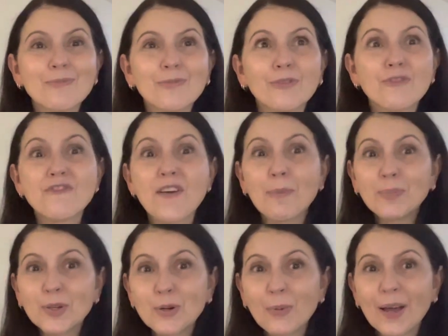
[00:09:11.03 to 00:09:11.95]

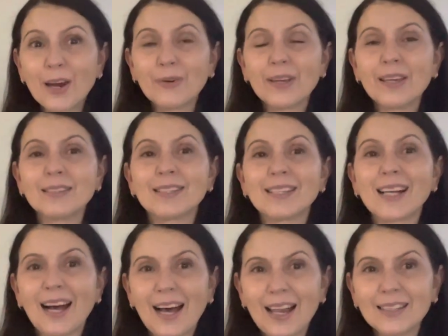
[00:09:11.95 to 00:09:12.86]
February's
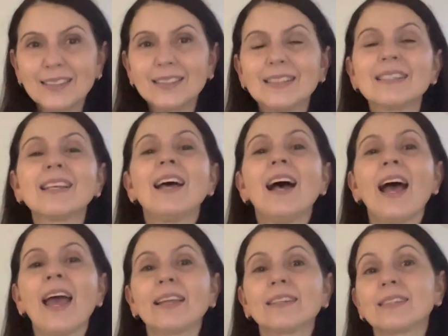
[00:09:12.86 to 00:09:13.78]
colours
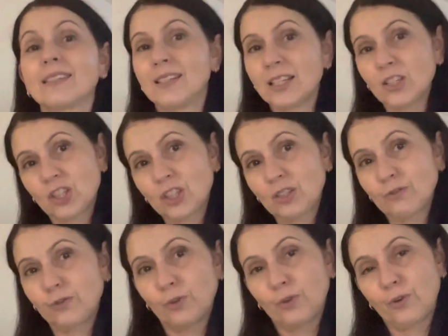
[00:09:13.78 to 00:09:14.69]
and stitch
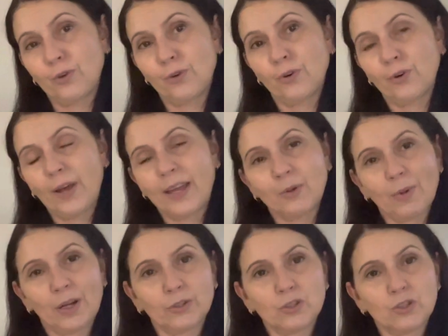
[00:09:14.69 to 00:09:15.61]
for
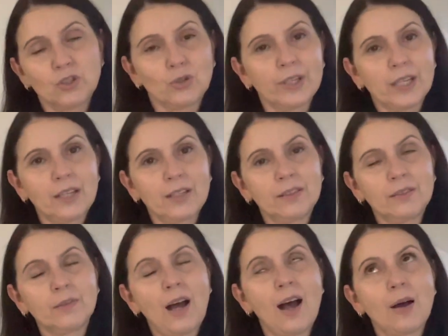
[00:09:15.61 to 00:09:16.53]
anyone who's joining
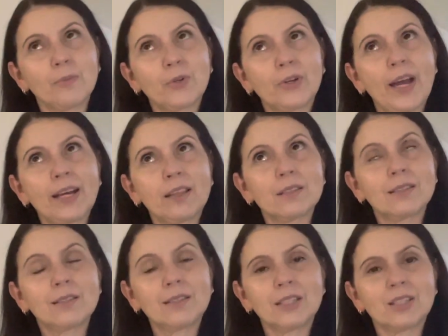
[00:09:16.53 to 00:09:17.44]
in creating the
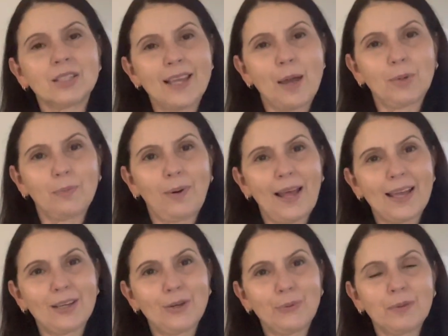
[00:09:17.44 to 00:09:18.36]
stitch sampler
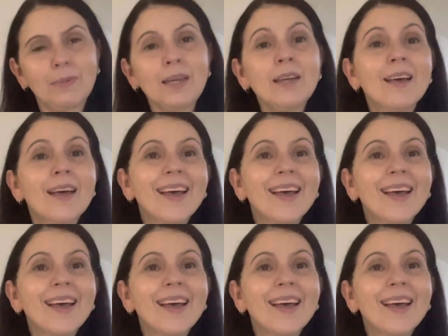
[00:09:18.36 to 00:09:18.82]
blanket with me,